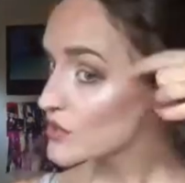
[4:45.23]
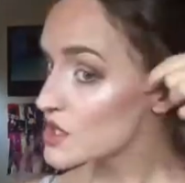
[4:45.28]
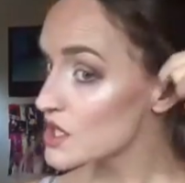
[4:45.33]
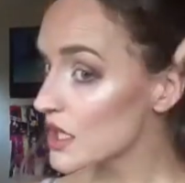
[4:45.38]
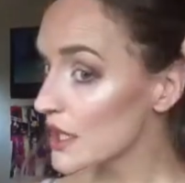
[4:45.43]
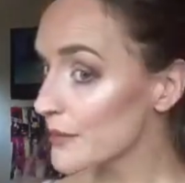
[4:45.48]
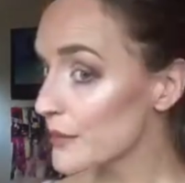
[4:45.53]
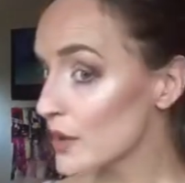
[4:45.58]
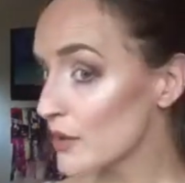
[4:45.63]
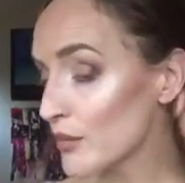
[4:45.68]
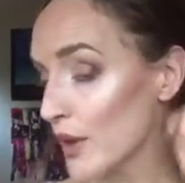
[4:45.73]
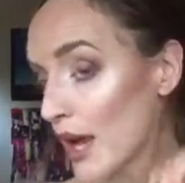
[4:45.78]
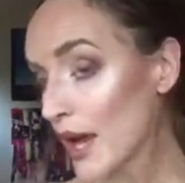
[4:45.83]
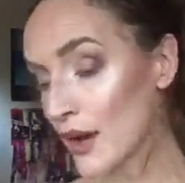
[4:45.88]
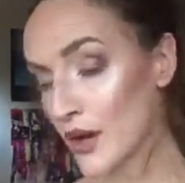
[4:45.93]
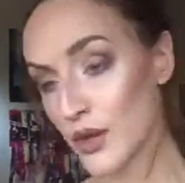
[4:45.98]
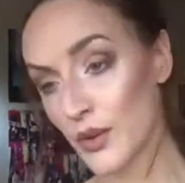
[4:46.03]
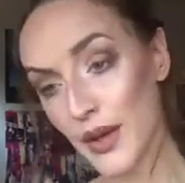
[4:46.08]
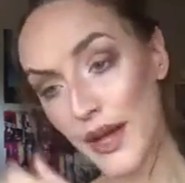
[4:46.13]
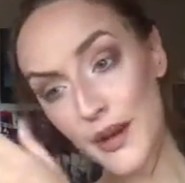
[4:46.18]
Just going to move my hair
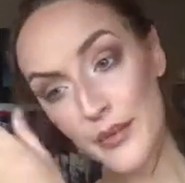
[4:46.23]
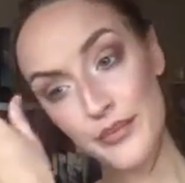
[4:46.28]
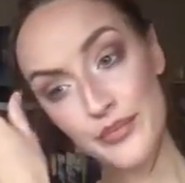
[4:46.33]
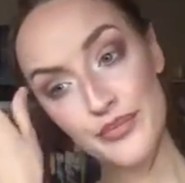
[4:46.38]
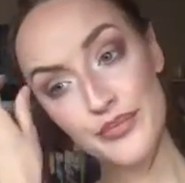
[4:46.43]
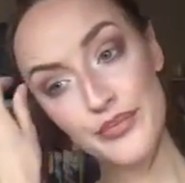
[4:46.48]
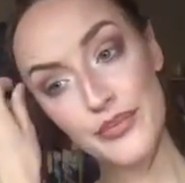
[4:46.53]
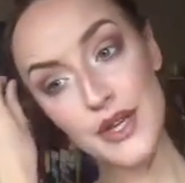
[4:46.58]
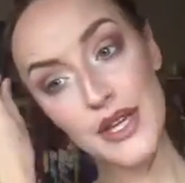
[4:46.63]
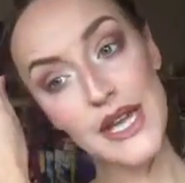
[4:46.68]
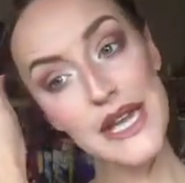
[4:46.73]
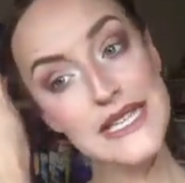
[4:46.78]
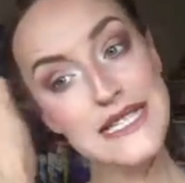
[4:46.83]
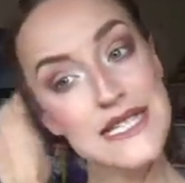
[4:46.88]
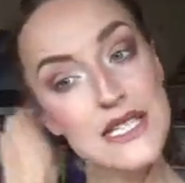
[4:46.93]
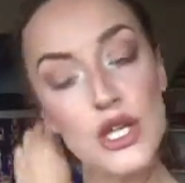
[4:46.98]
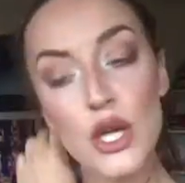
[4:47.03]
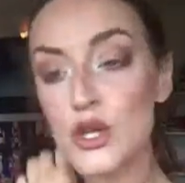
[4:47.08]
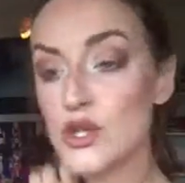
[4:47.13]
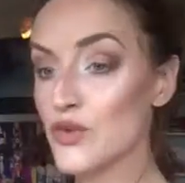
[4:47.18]
out of the way in case
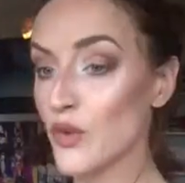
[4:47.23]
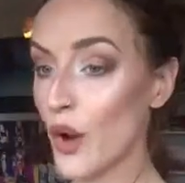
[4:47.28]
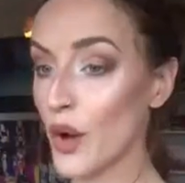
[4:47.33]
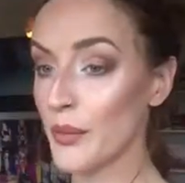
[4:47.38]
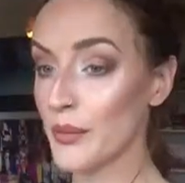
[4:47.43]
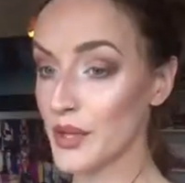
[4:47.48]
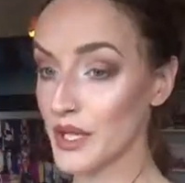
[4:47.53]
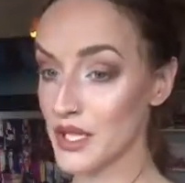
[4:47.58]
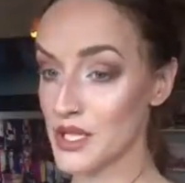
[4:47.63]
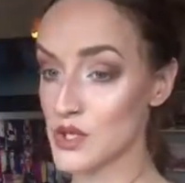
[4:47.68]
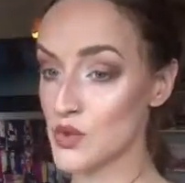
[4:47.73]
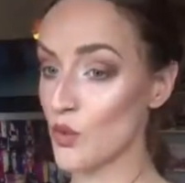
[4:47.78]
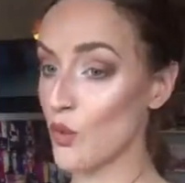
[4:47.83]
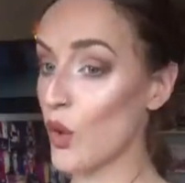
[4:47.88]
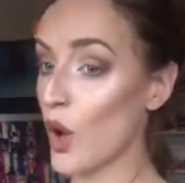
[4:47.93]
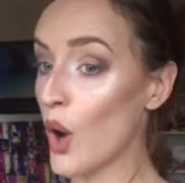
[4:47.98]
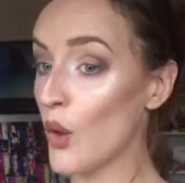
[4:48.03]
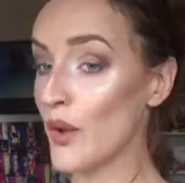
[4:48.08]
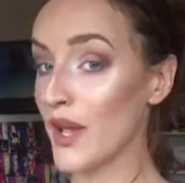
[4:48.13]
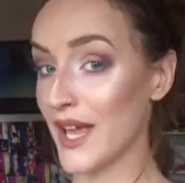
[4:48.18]
this goes wrong because
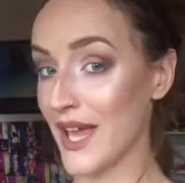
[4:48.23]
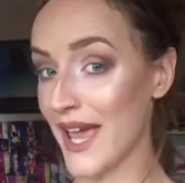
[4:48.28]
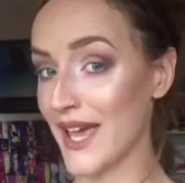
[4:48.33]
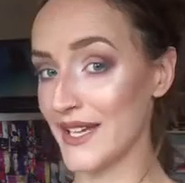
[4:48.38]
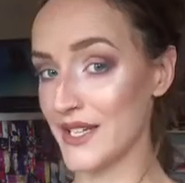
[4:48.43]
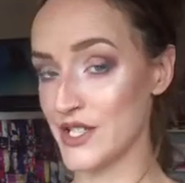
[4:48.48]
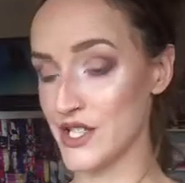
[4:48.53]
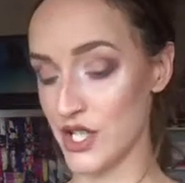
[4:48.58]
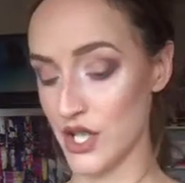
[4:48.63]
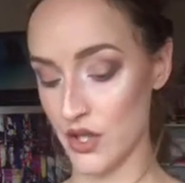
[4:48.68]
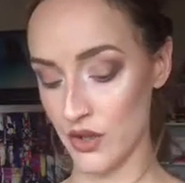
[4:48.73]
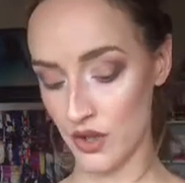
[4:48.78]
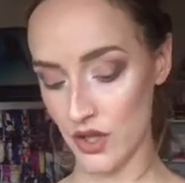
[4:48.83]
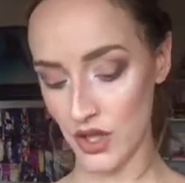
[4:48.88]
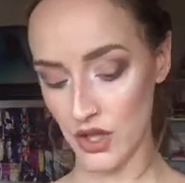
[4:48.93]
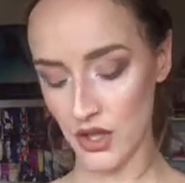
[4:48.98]
whoa it can do.